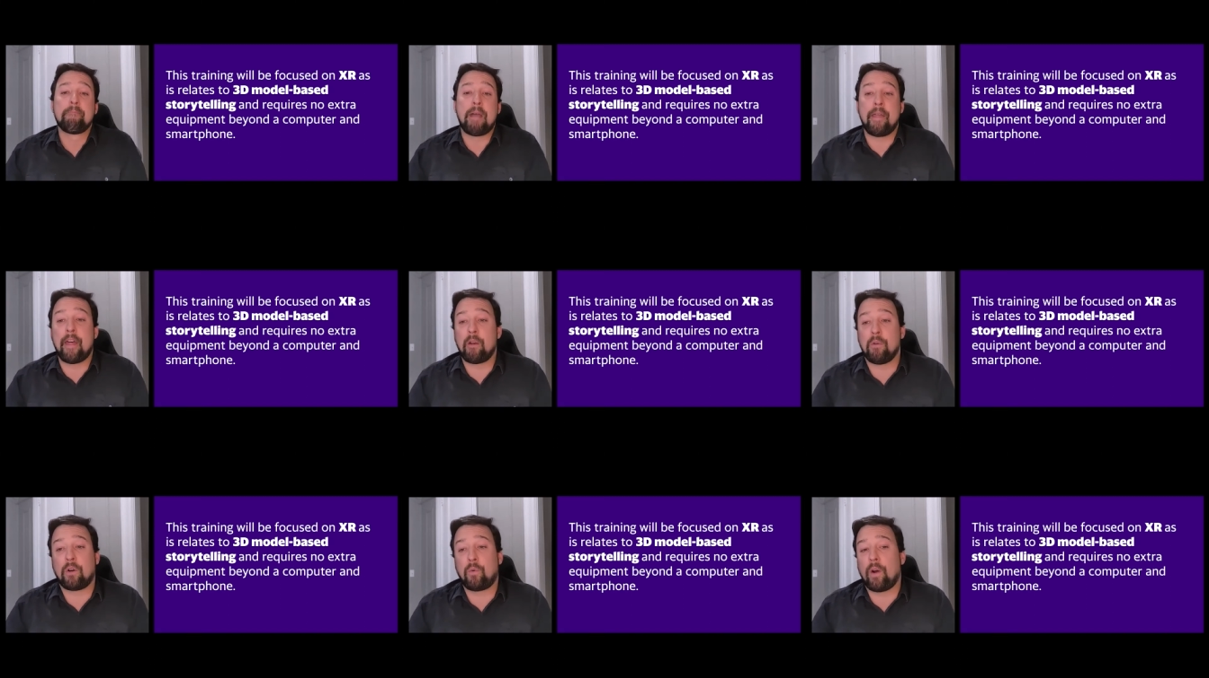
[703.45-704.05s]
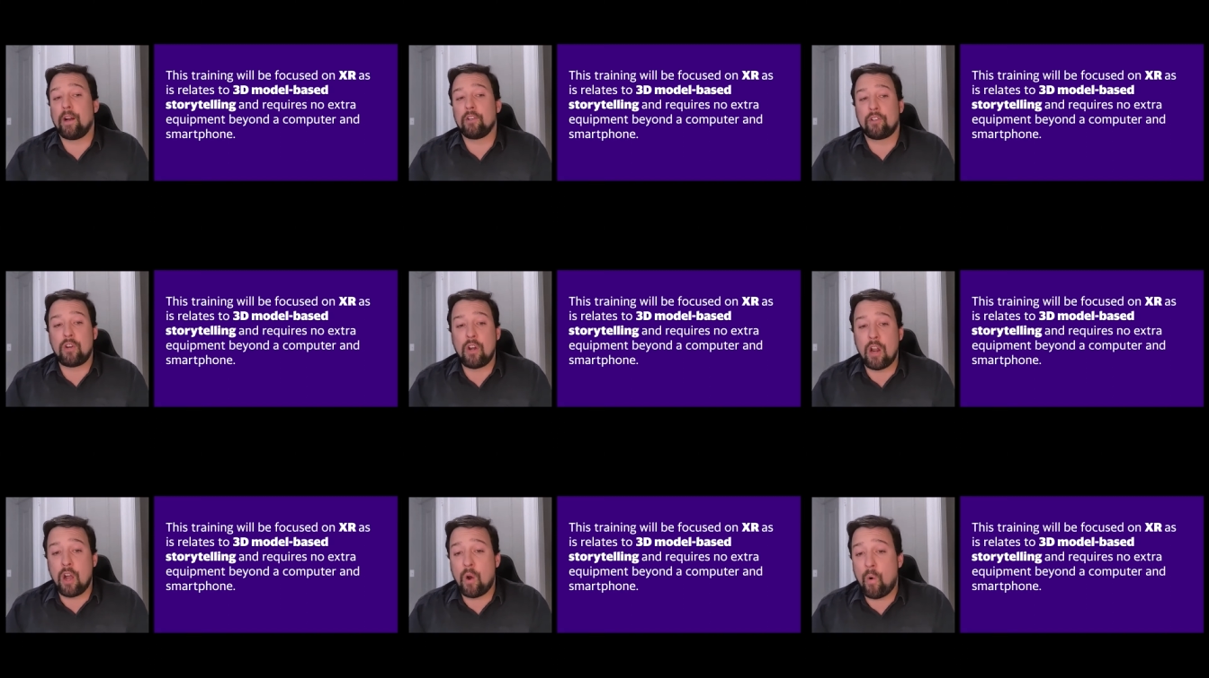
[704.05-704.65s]
and that it requires
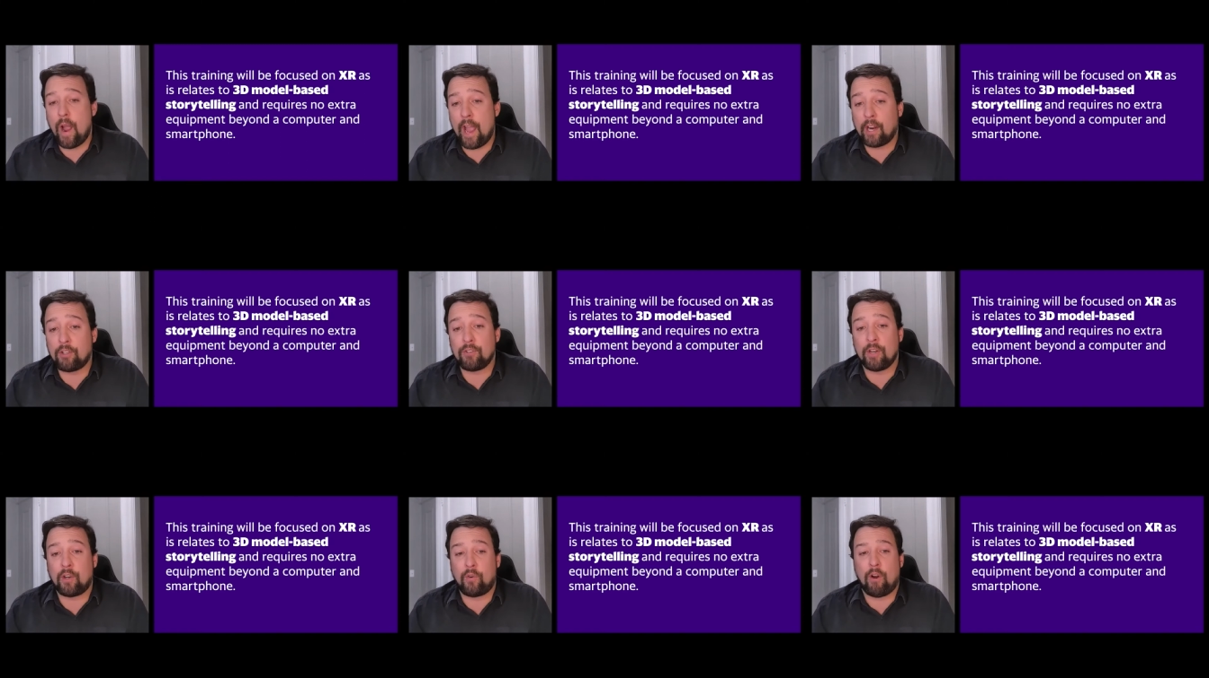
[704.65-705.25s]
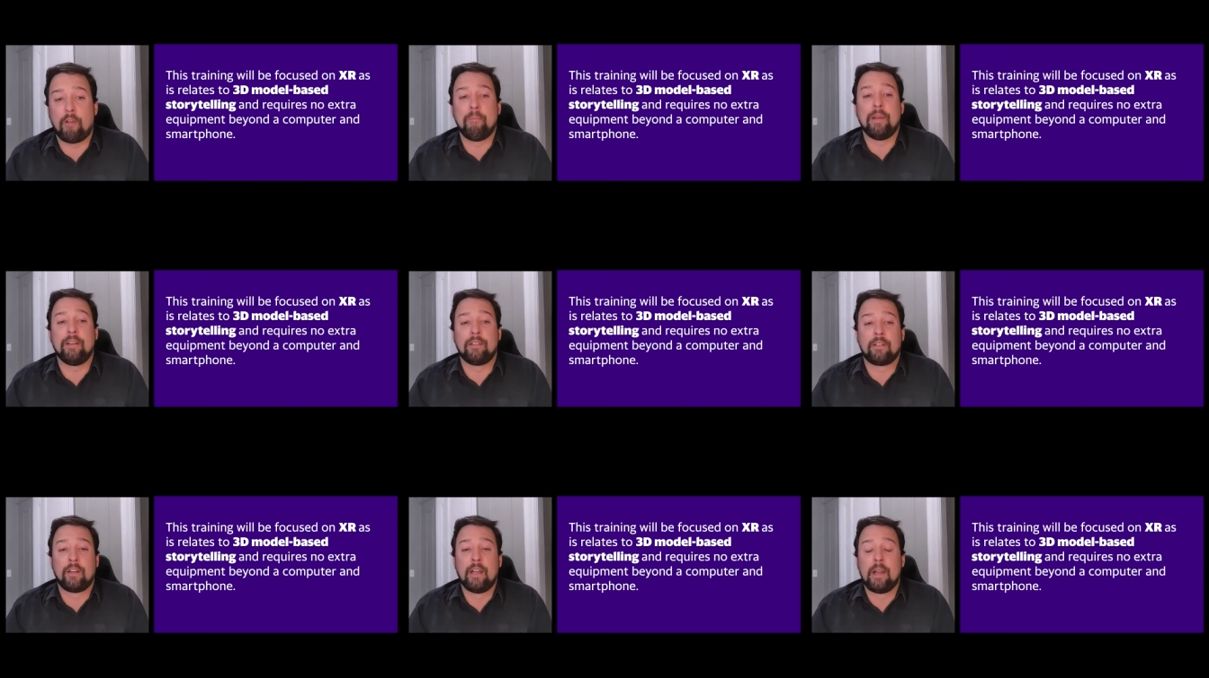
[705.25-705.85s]
no extra
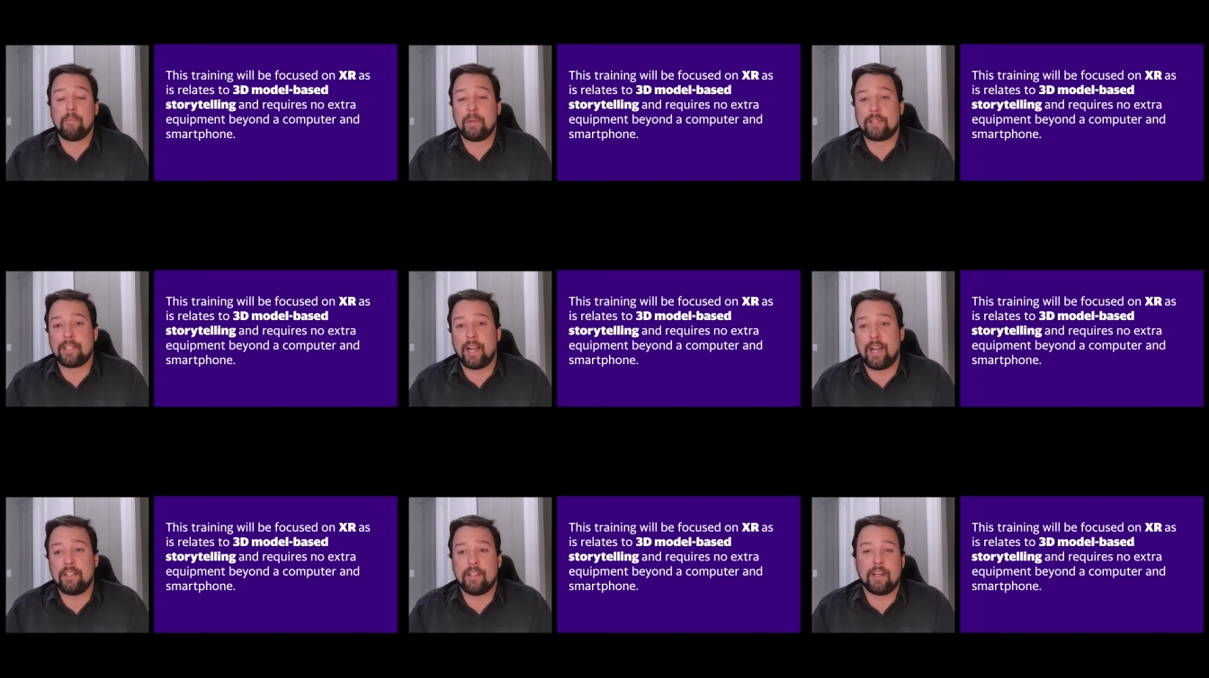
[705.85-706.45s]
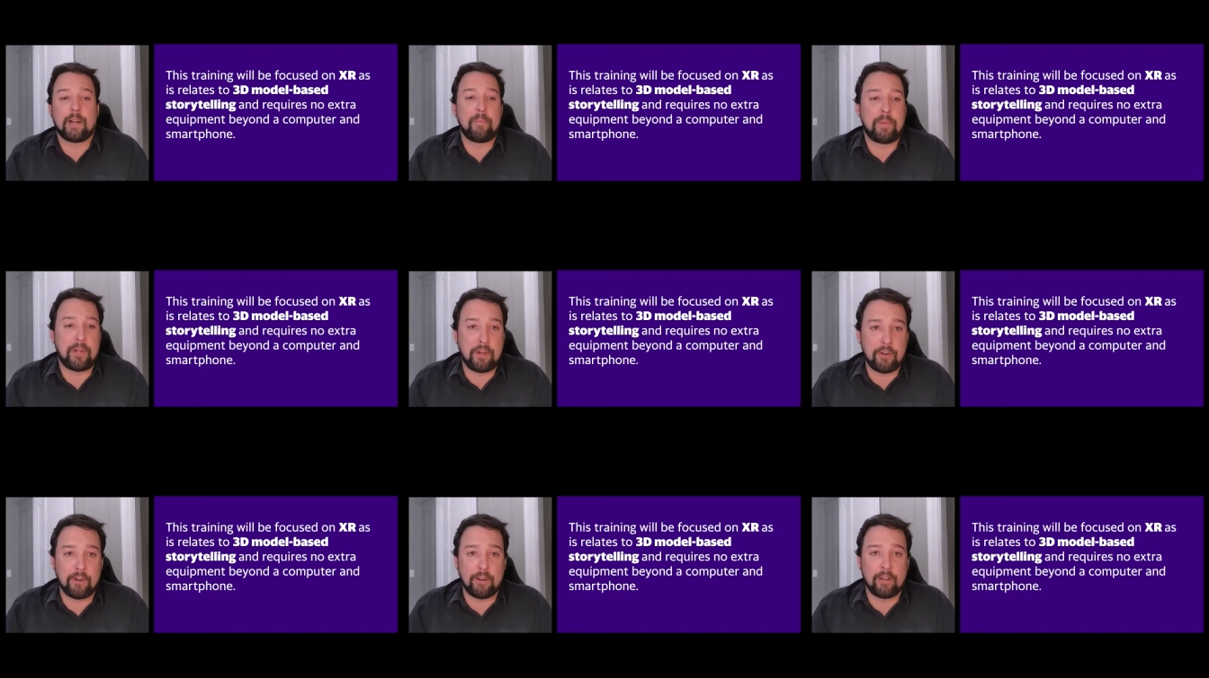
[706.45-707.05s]
equipment besides a
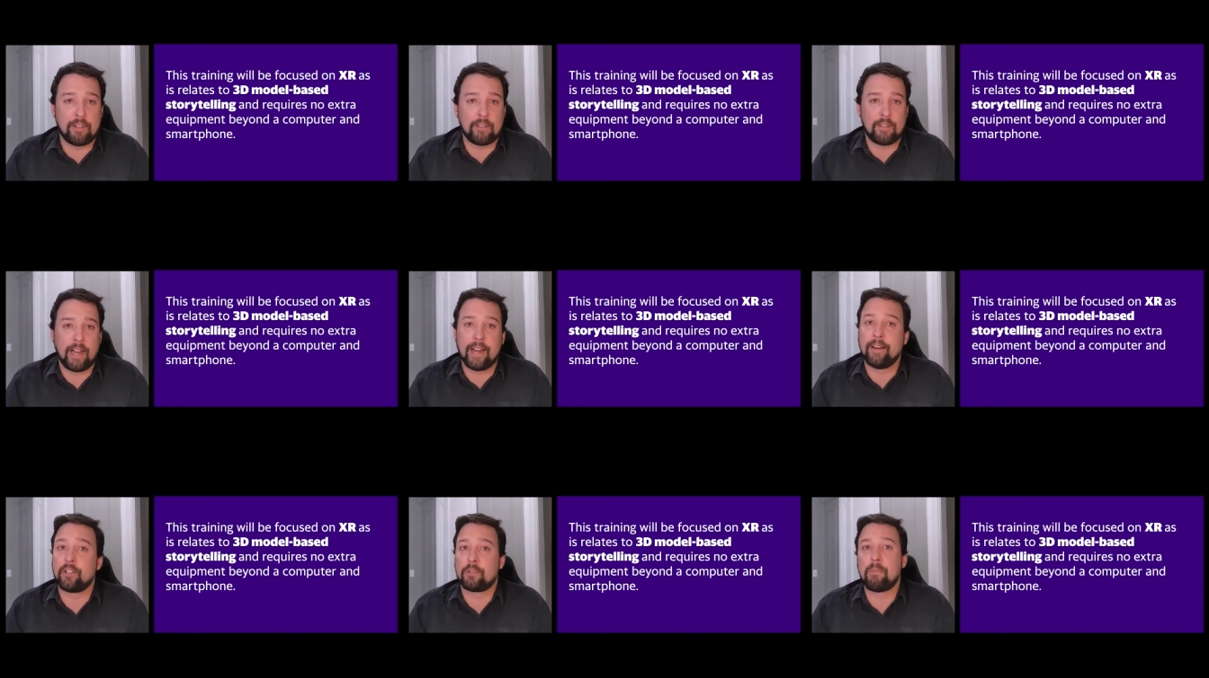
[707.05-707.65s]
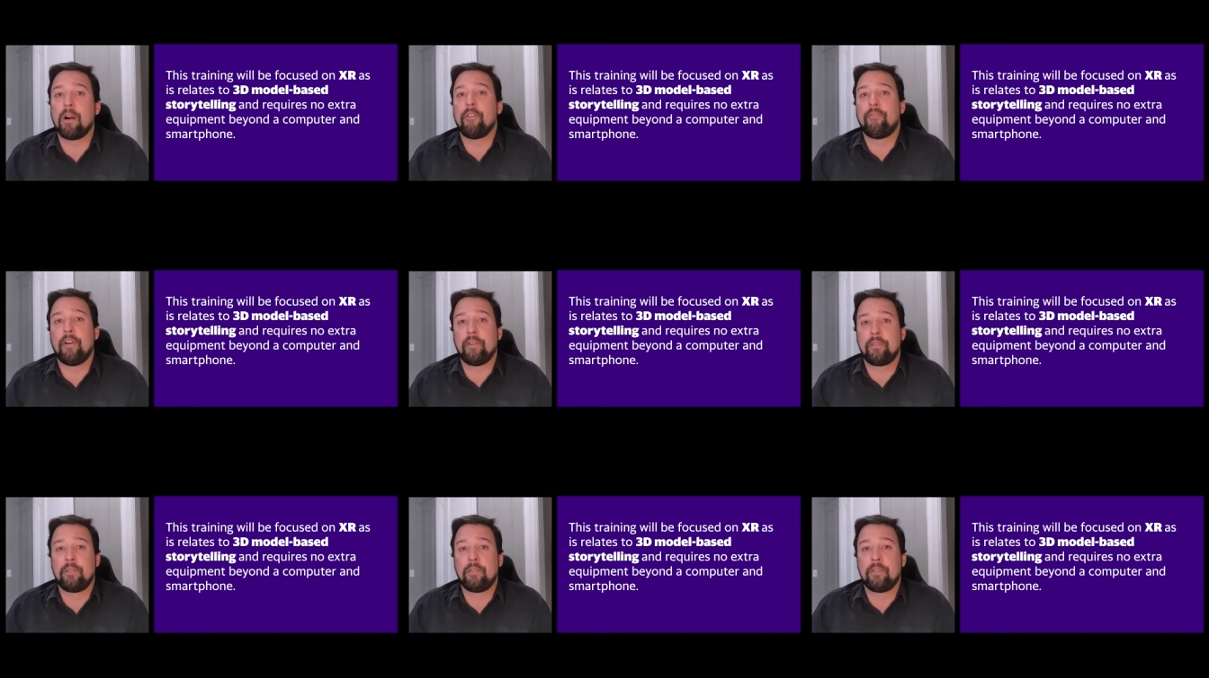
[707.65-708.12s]
computer and a smartphone.